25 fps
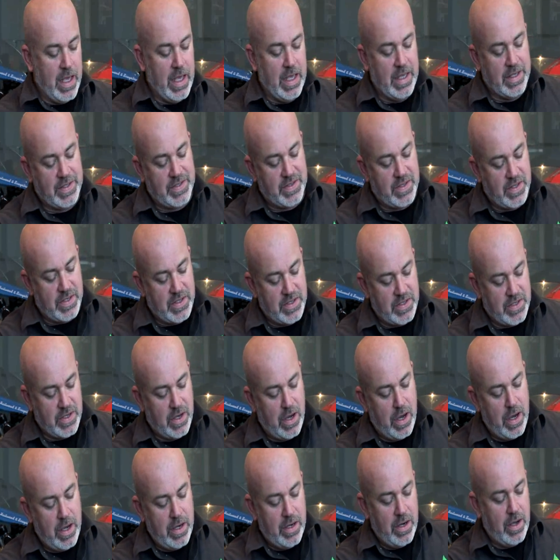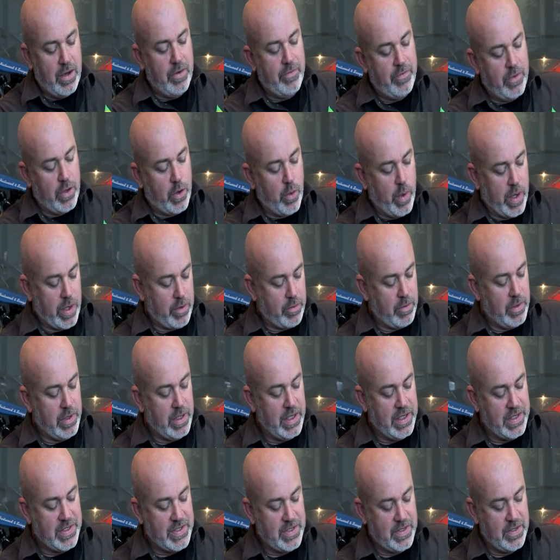is the design of the quick
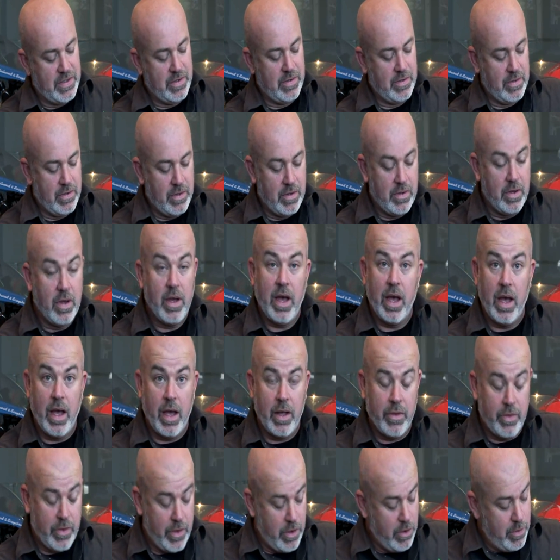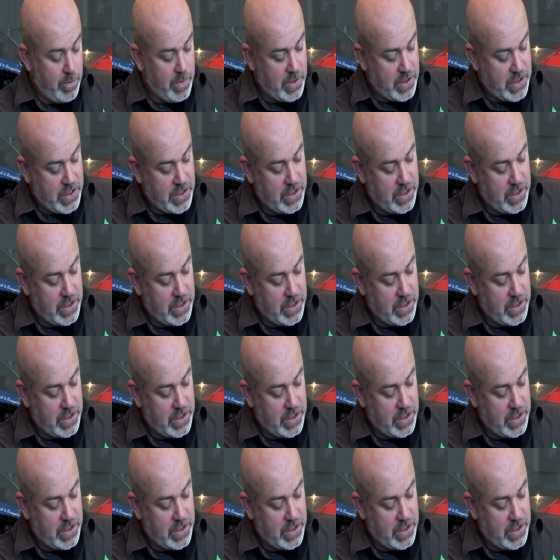release on the helmet